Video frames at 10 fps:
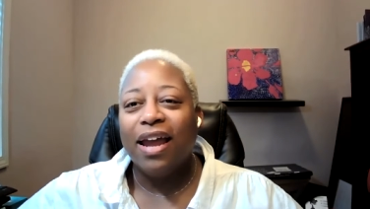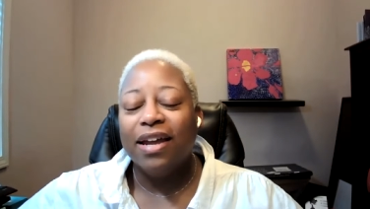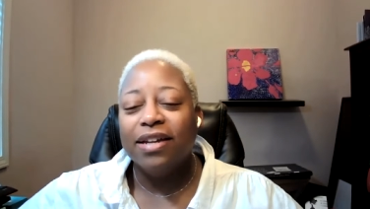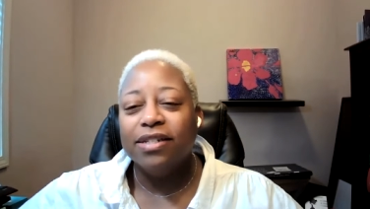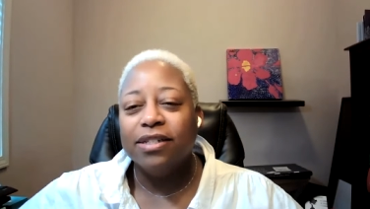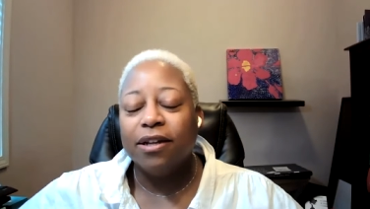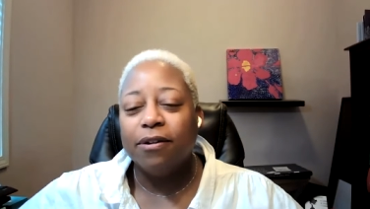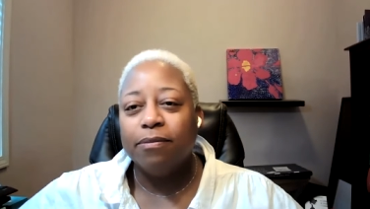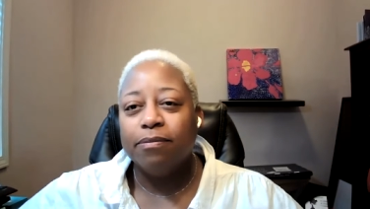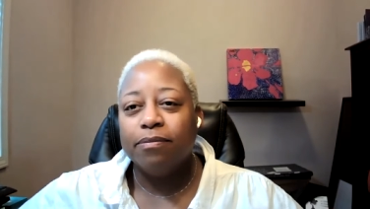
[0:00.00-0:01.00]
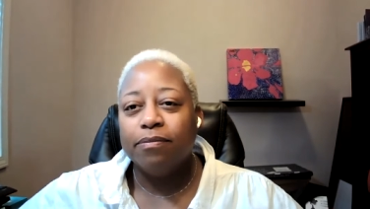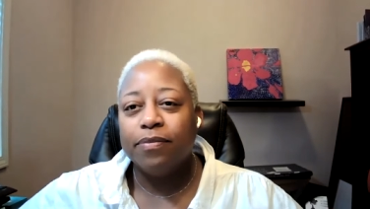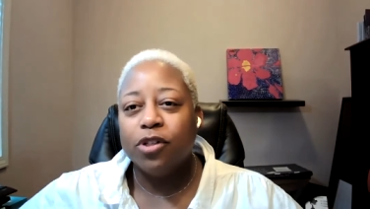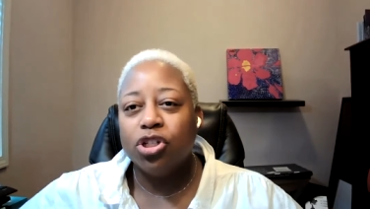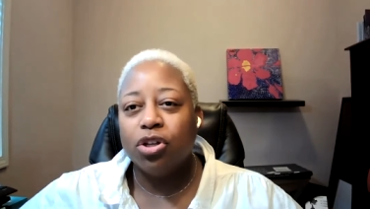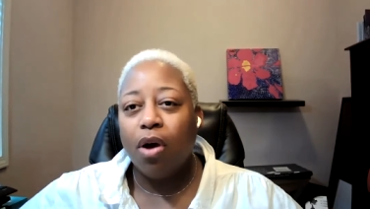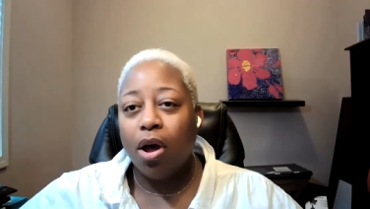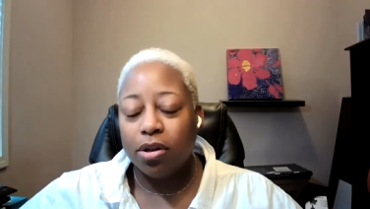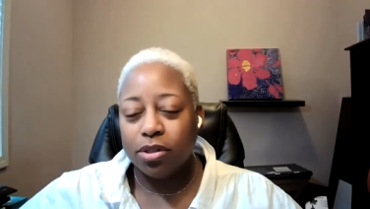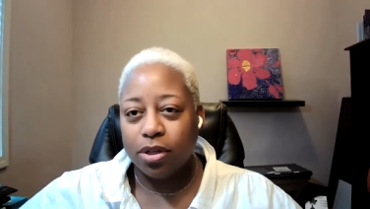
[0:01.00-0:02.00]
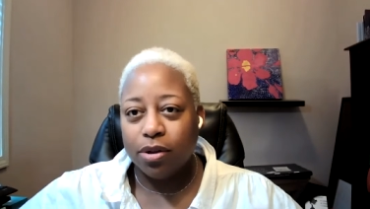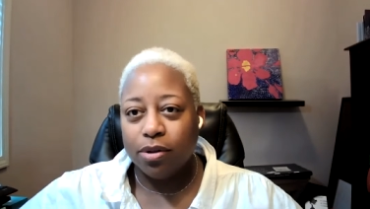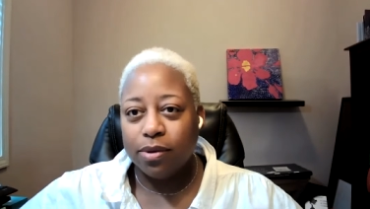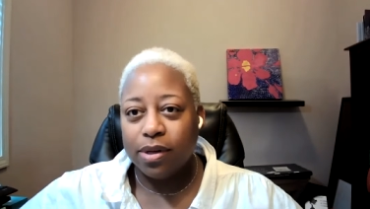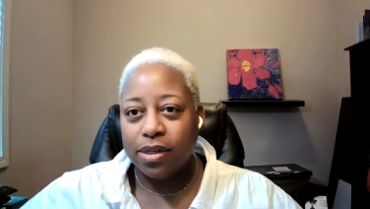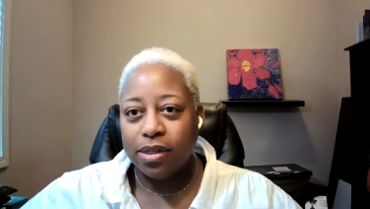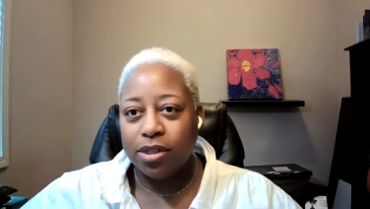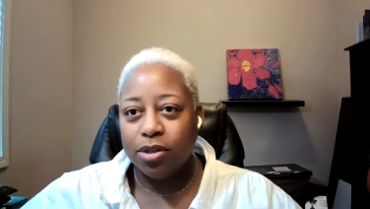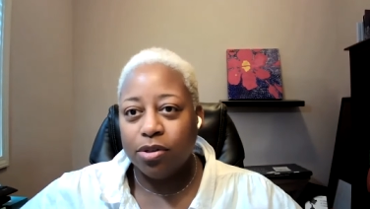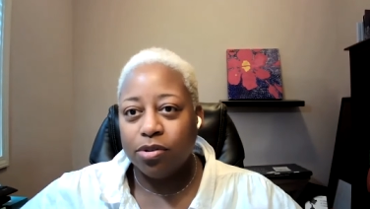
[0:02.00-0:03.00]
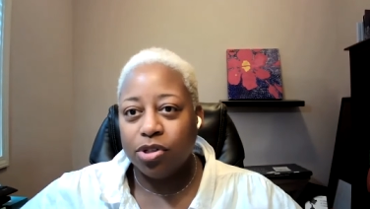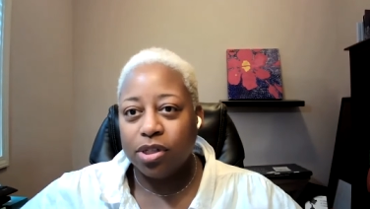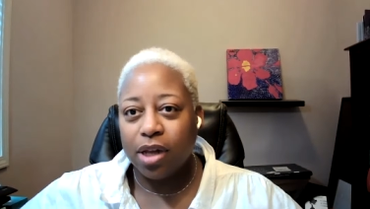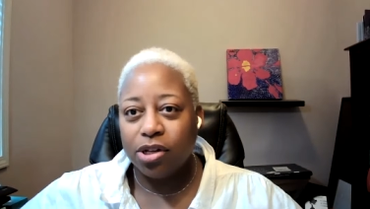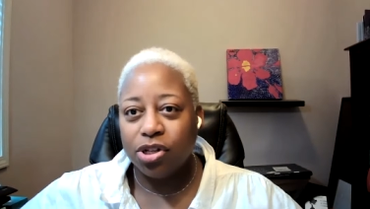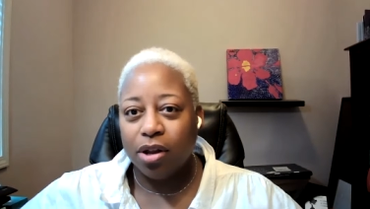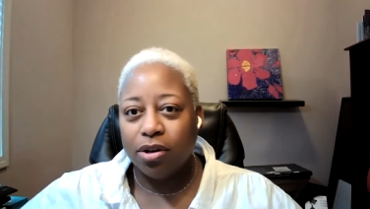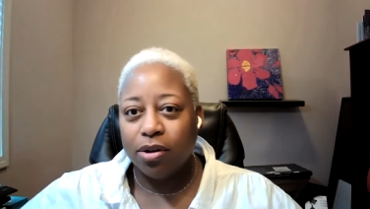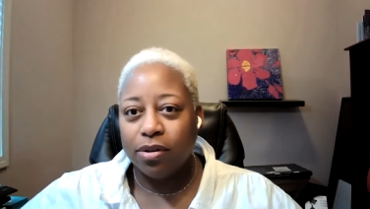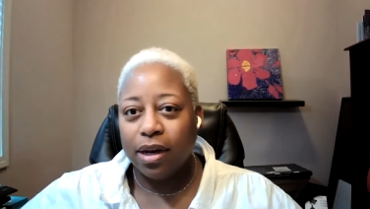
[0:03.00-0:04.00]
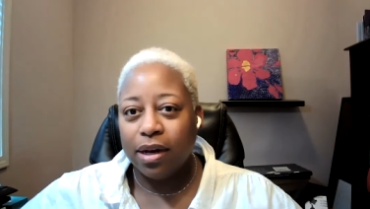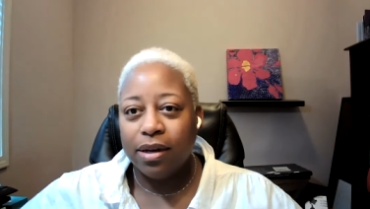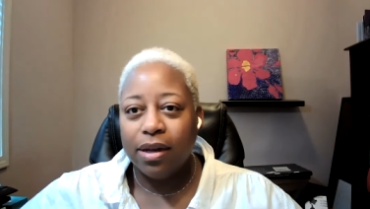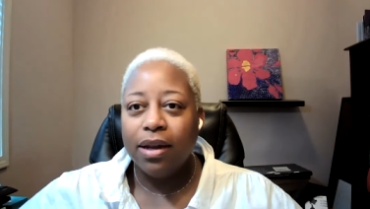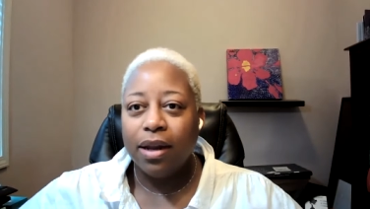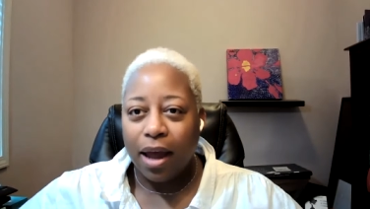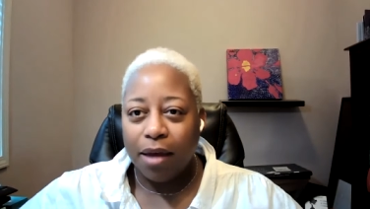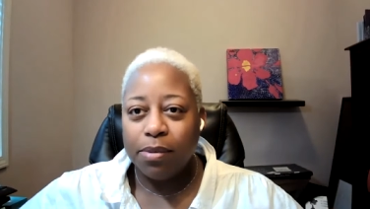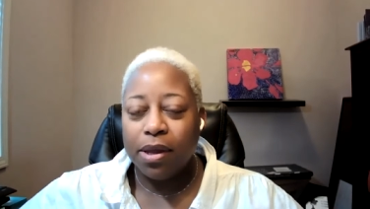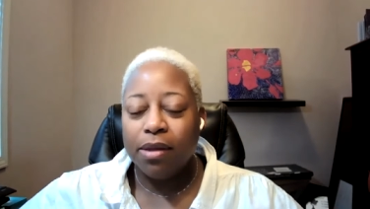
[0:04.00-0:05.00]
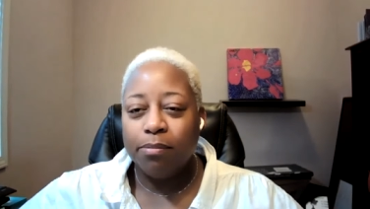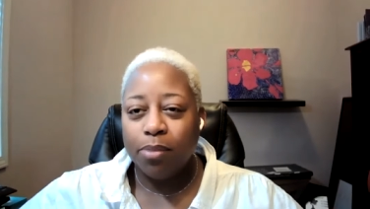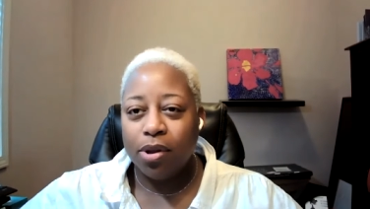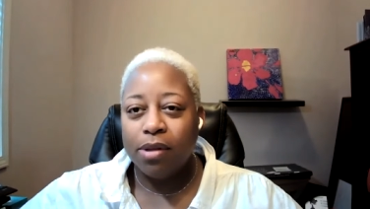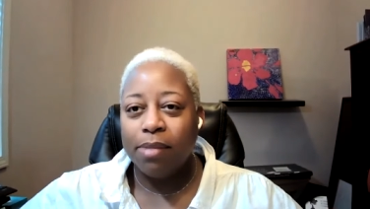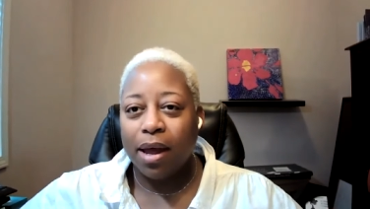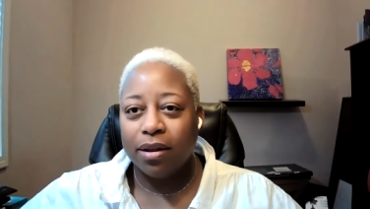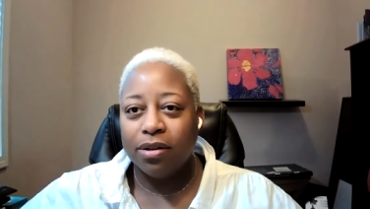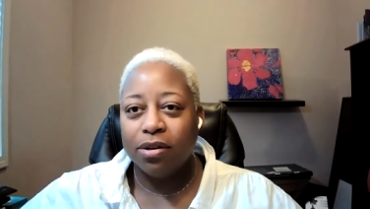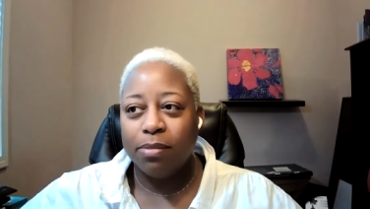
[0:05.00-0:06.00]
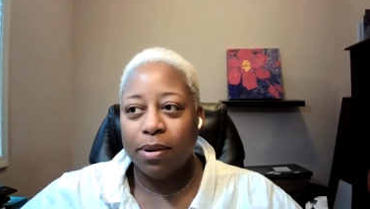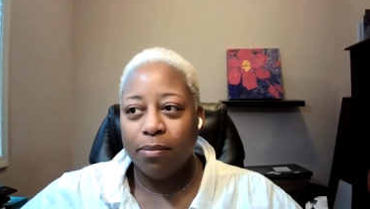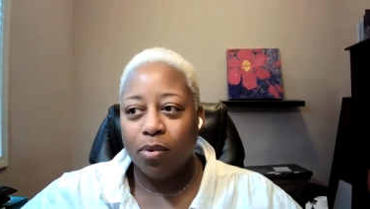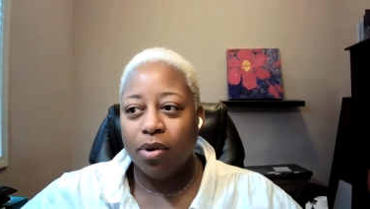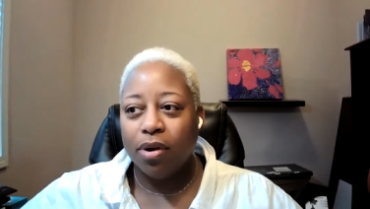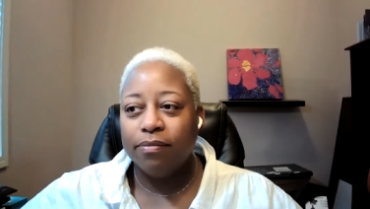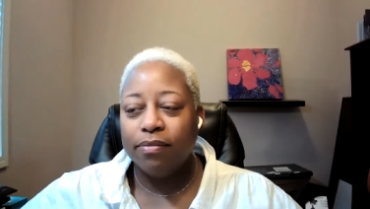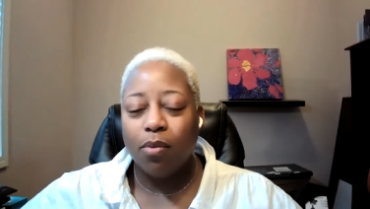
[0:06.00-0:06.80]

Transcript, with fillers: And um, this show also is to just let y'all know that I'll be pulling back a little bit more.